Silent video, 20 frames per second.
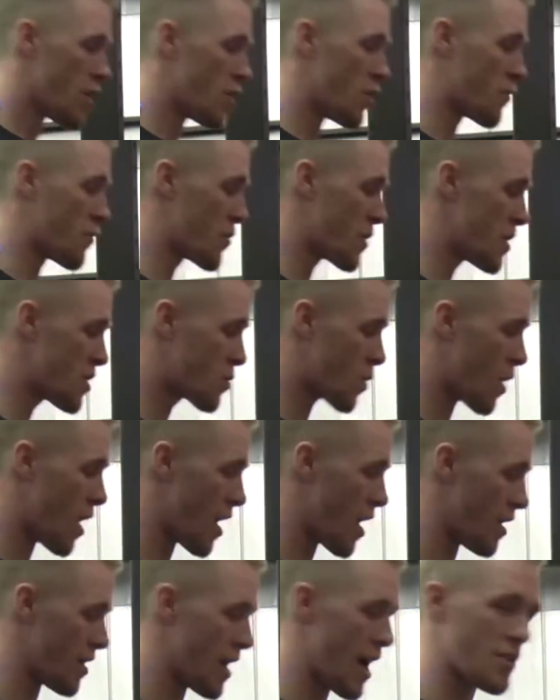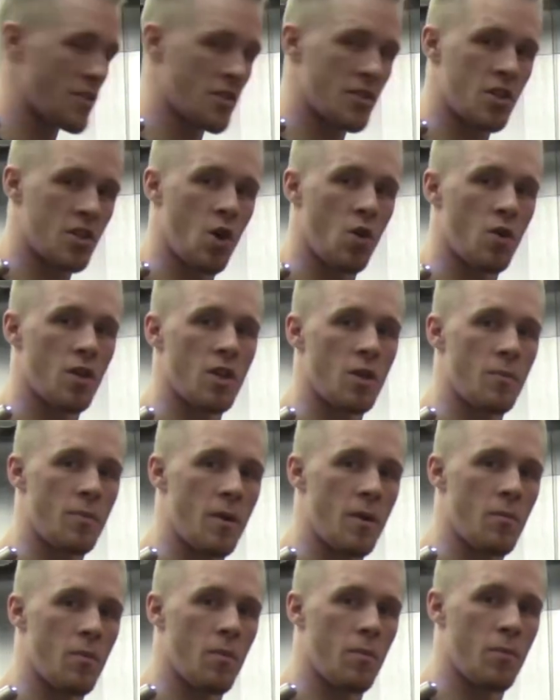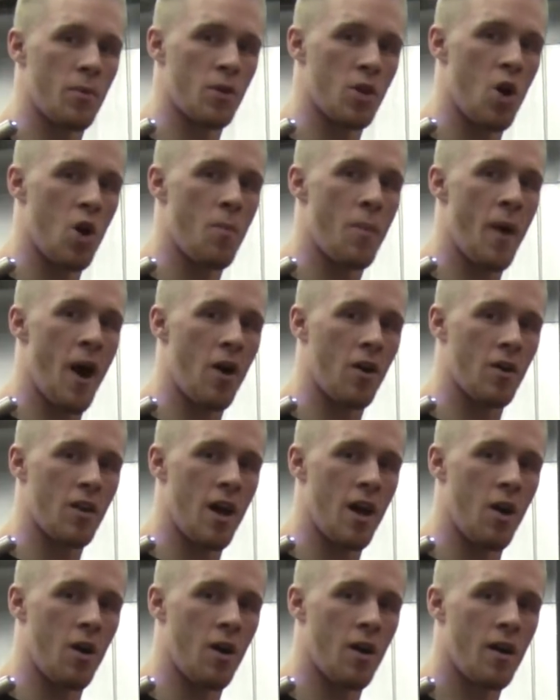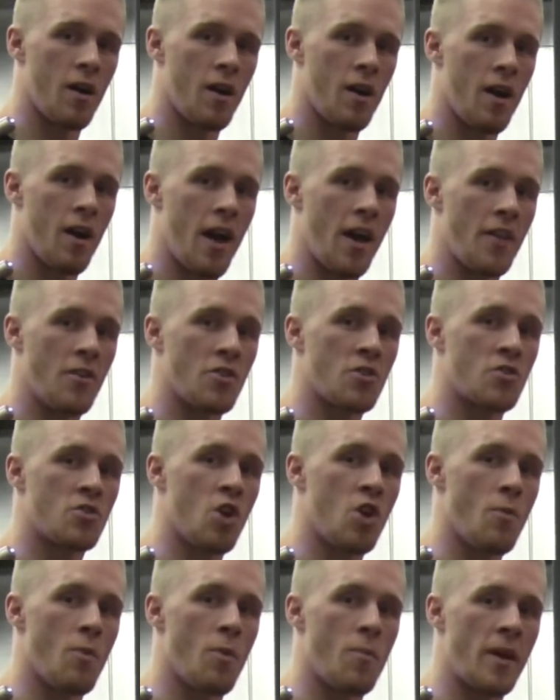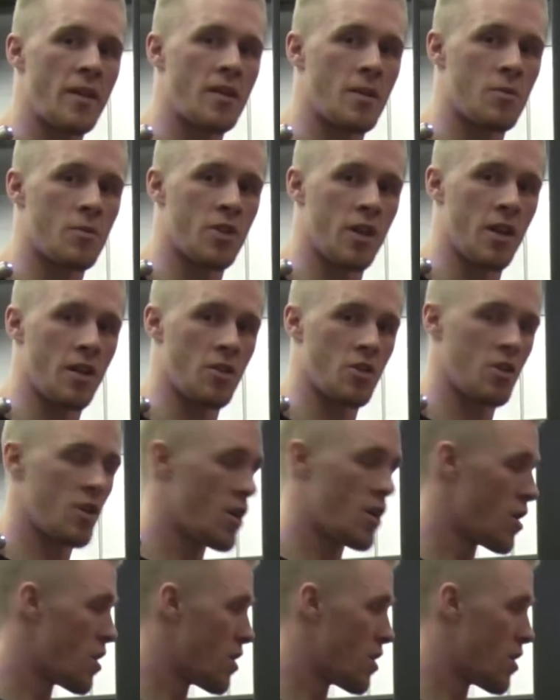The free squat allows us to go a little bit below parallel. And there's no momentum change.